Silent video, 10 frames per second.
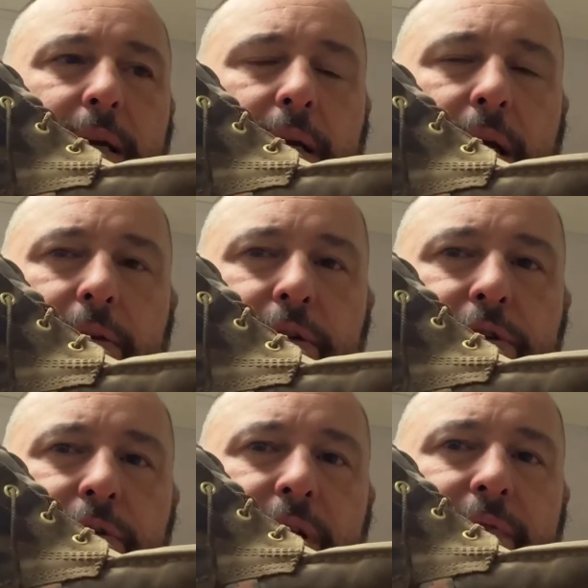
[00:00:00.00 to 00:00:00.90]
other
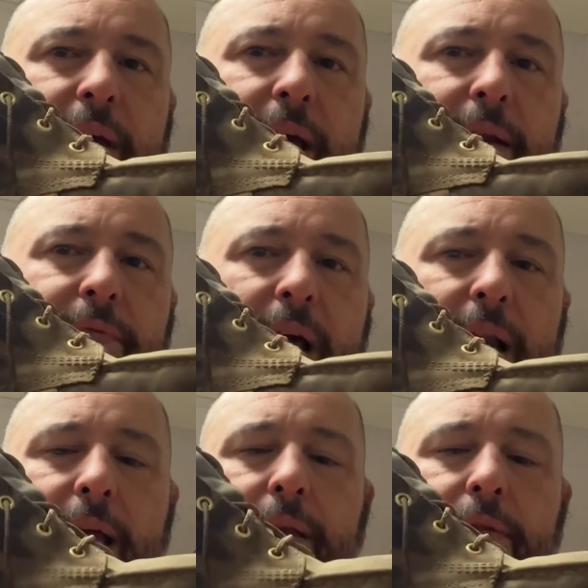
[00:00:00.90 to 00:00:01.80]
shoes I've had have not
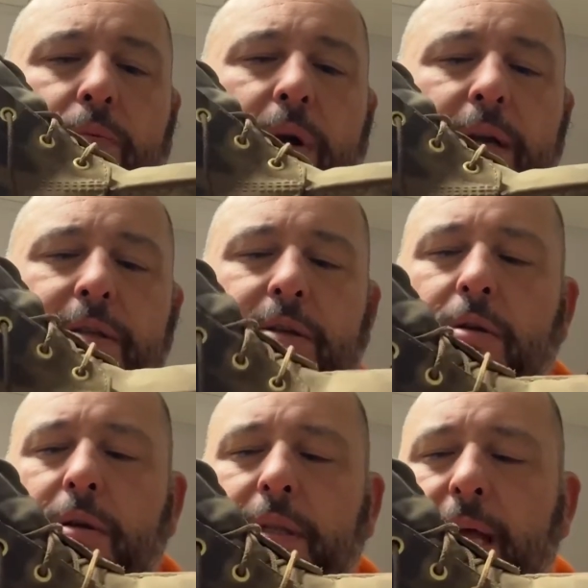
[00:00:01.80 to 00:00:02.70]
had the wedge
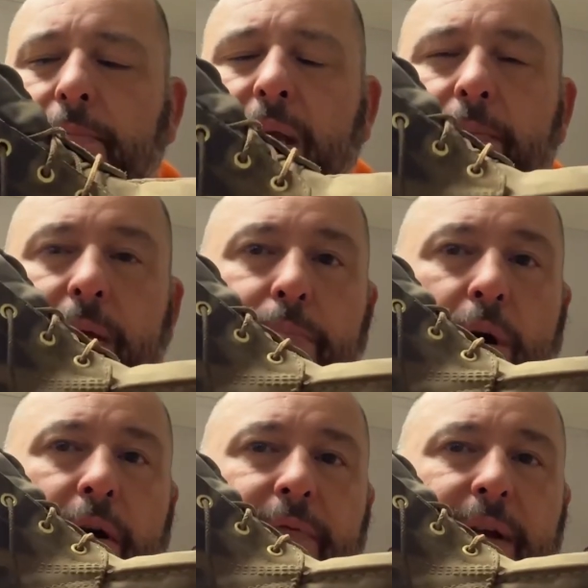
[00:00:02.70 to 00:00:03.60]
sole, and that may be
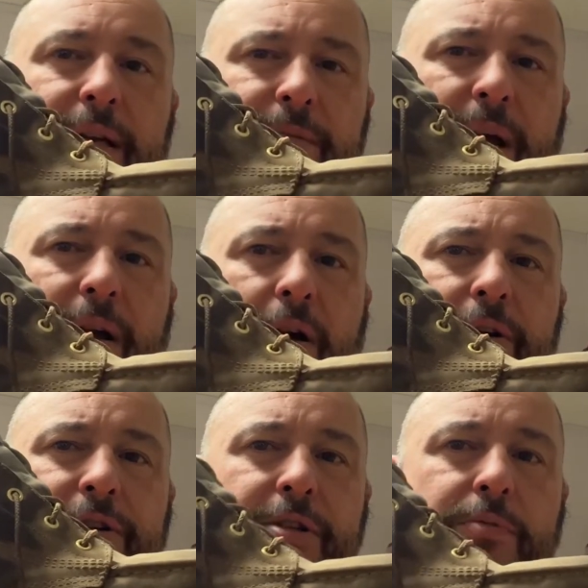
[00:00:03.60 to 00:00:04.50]
part of it because my
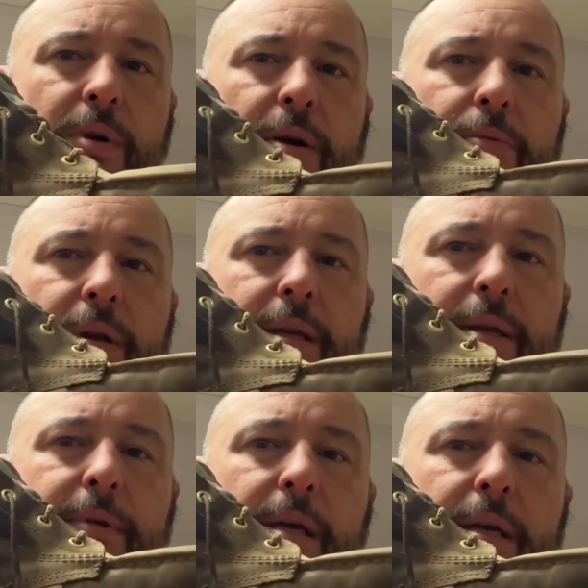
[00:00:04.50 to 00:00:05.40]
arch is where it
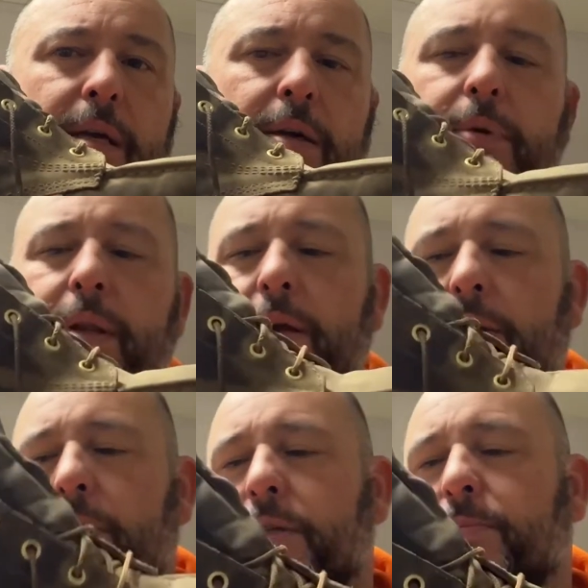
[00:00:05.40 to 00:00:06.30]
really
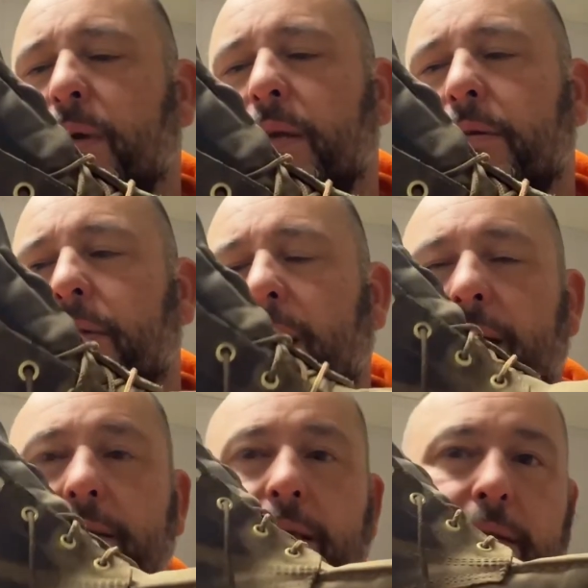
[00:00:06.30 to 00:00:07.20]
hurts. But like
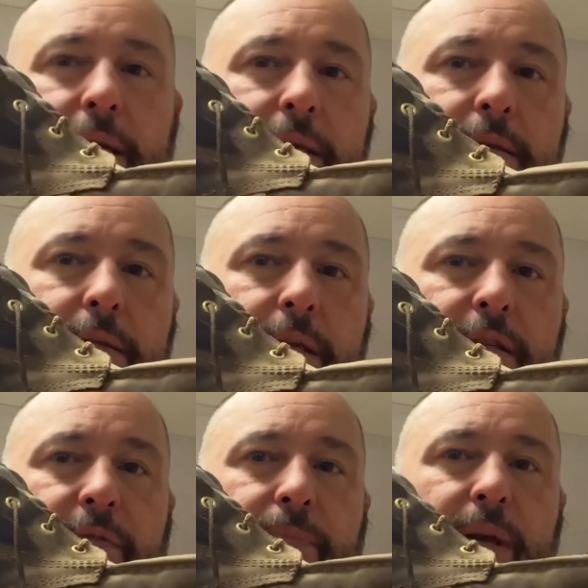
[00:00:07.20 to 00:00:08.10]
I said, these
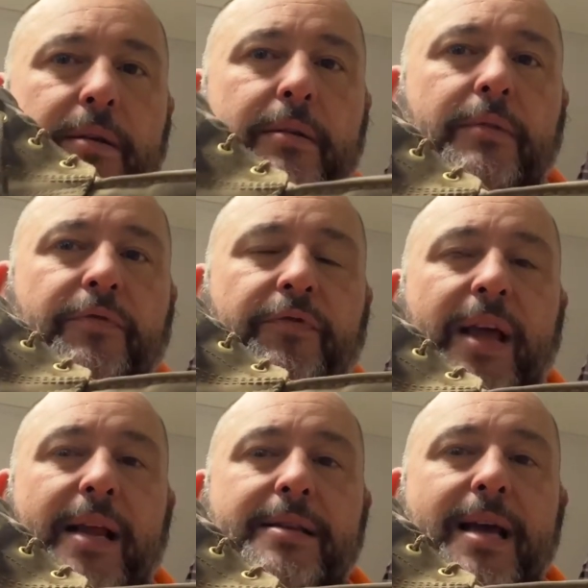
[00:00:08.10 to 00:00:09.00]
have been
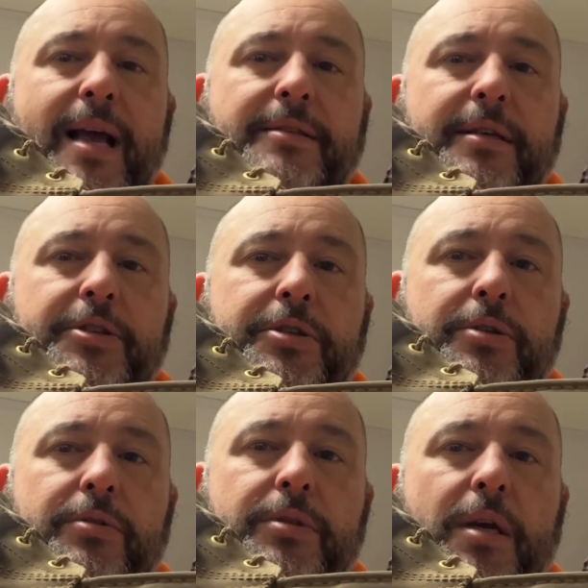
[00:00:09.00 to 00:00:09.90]
fantastic
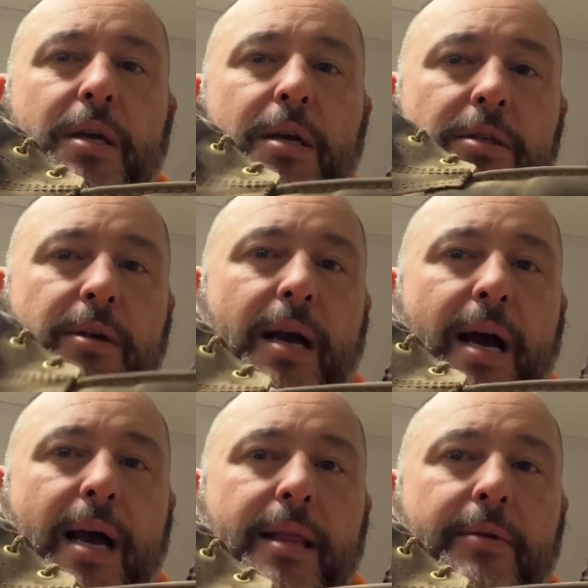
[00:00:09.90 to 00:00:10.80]
shoes. So I
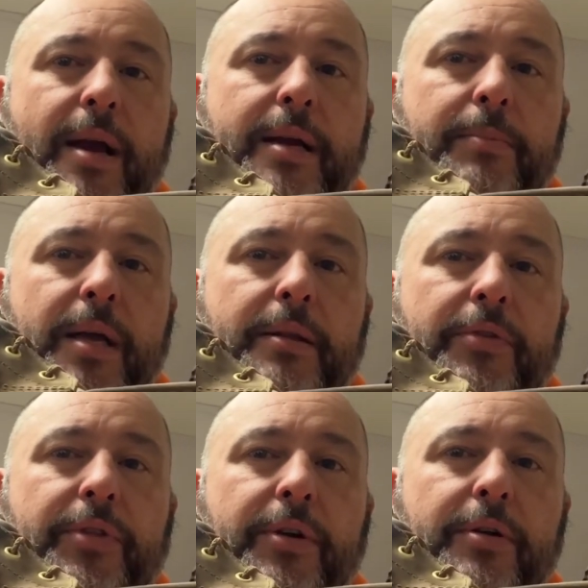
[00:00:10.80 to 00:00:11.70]
highly recommend the
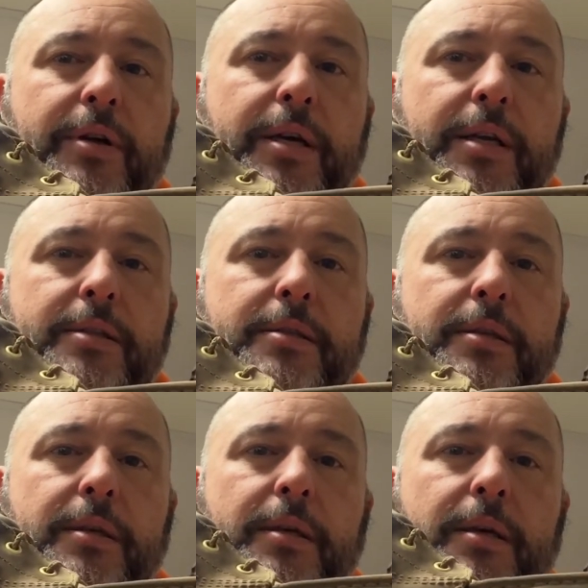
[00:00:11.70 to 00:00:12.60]
Thorogoods.
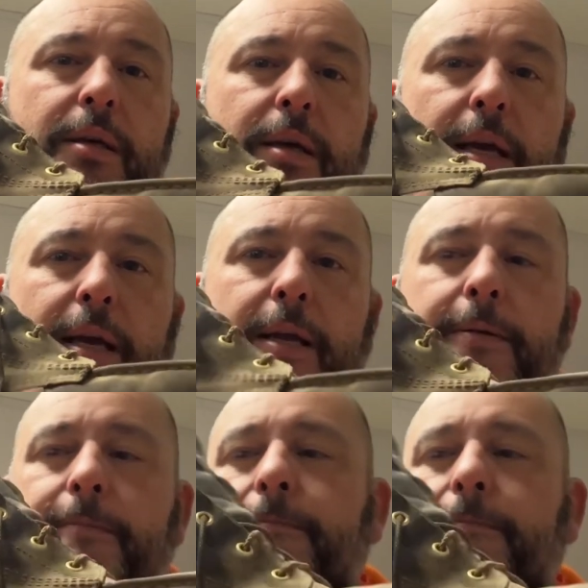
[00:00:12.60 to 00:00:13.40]
And